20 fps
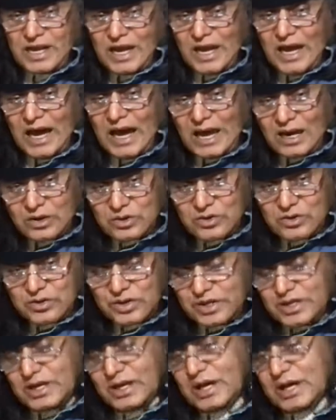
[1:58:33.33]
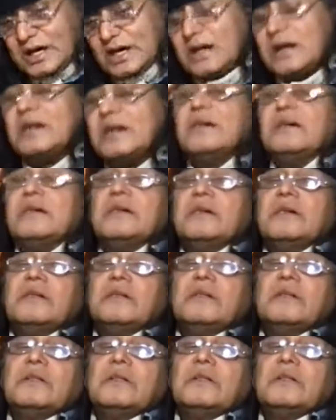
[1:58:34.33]
I argued with the
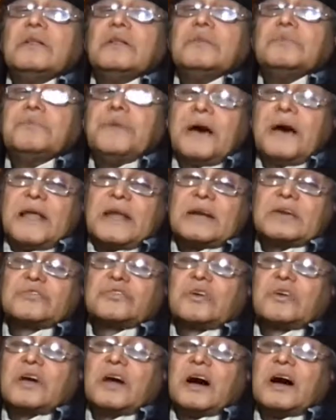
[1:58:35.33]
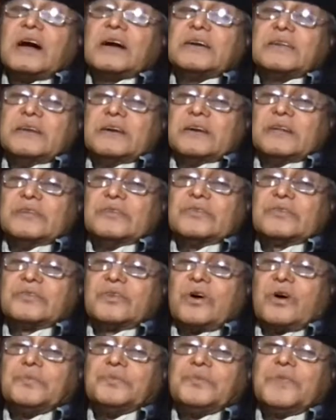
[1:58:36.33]
parents or guardians
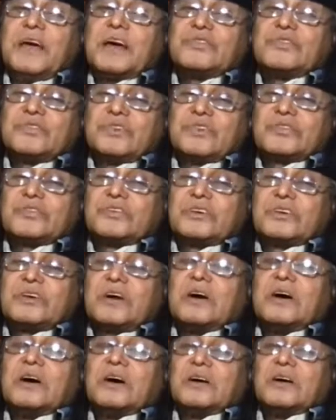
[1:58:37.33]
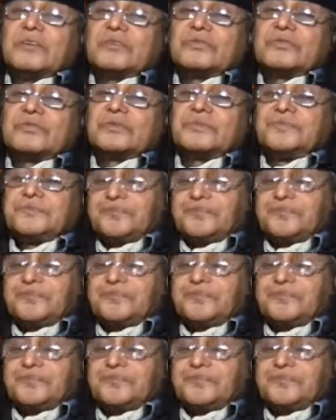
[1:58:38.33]
of the existing girls.